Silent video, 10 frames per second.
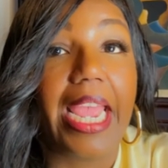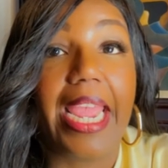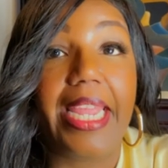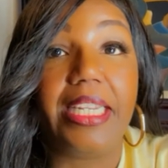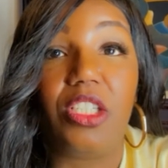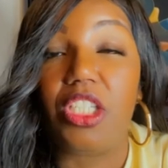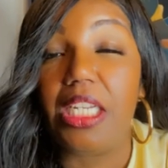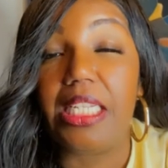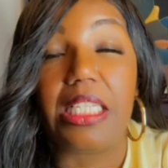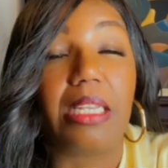And she
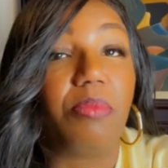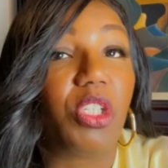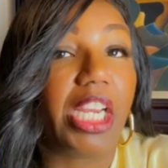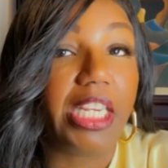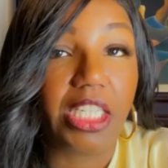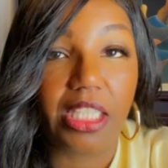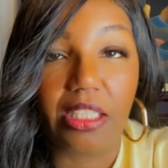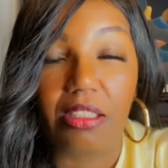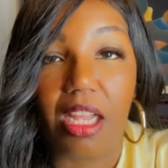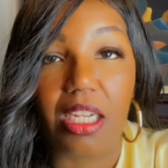ends up changing
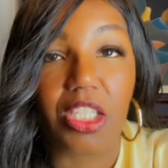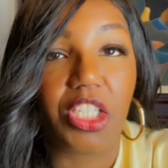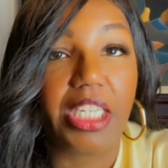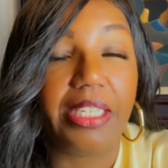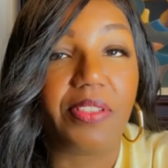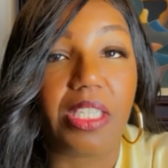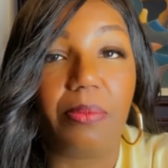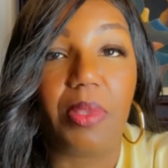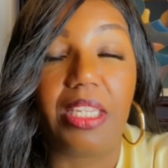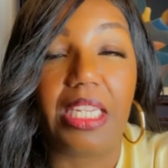the lock. She gives
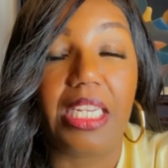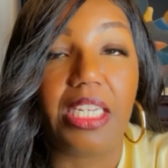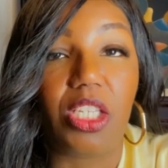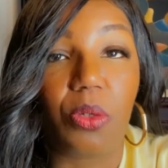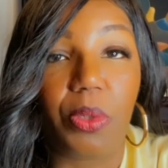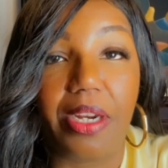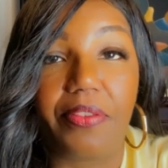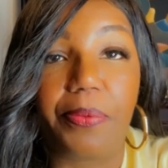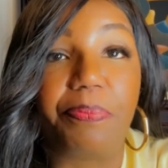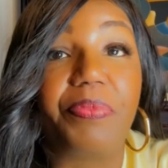them the keys or
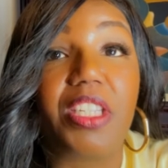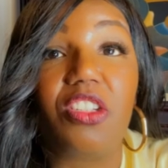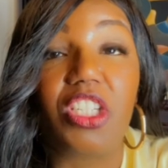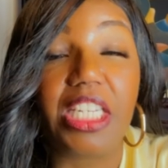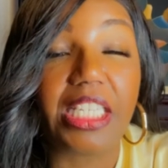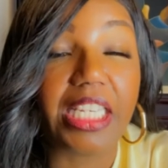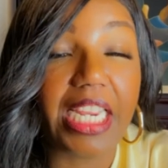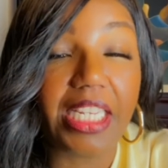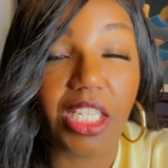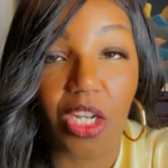whatever. She
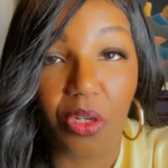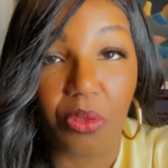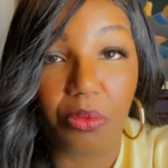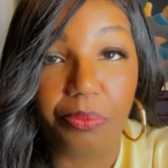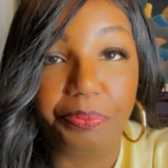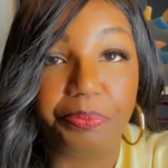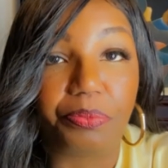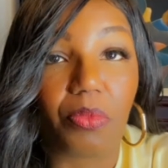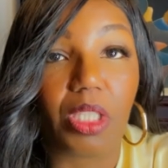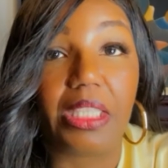stays home.
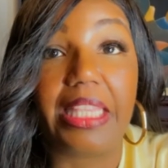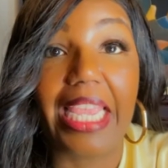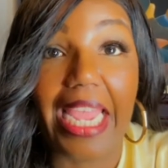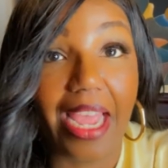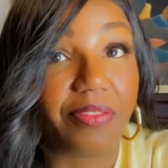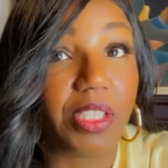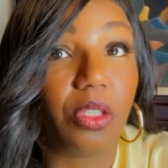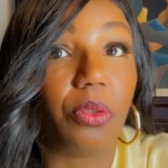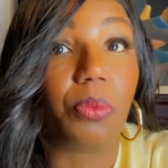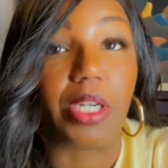They have to
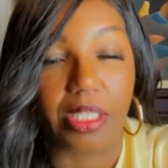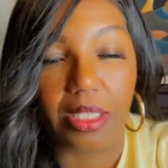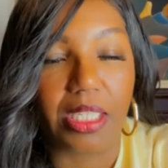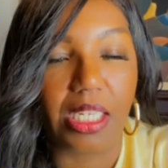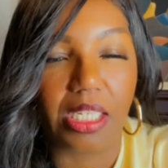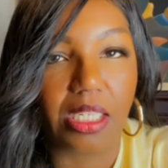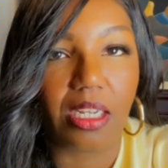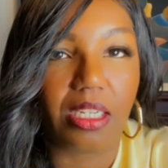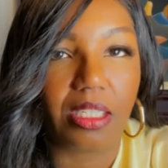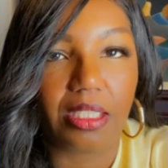go to work. This is
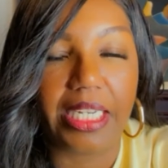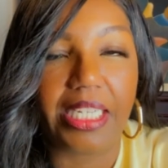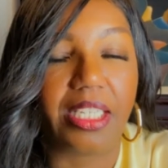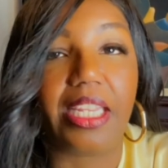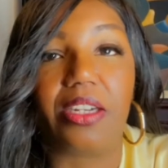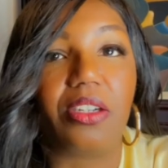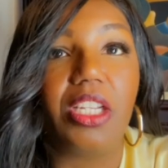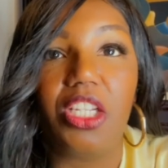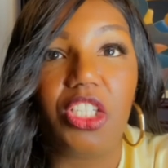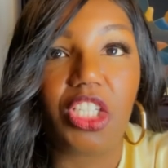uh, days later.
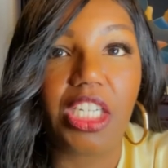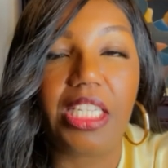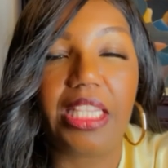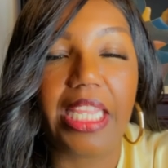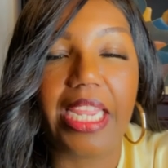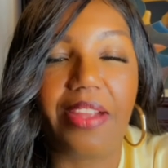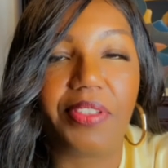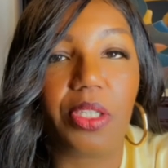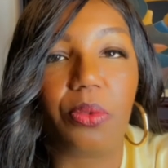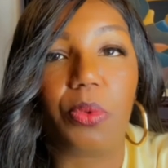She they have
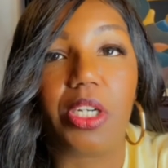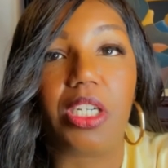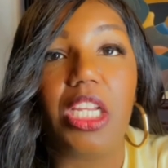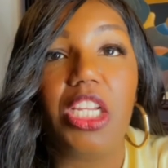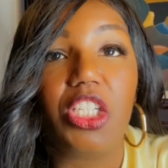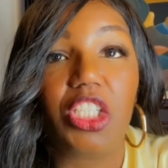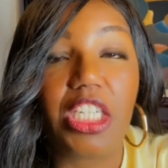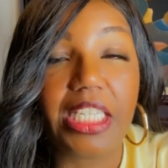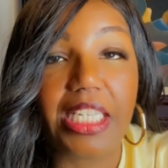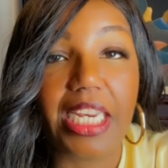to go to work.
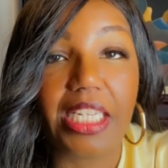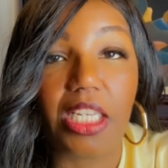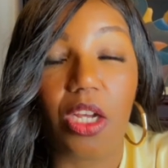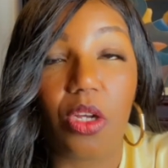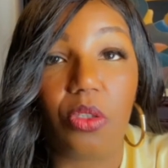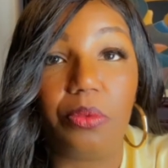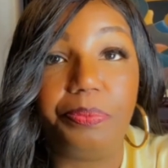She stays home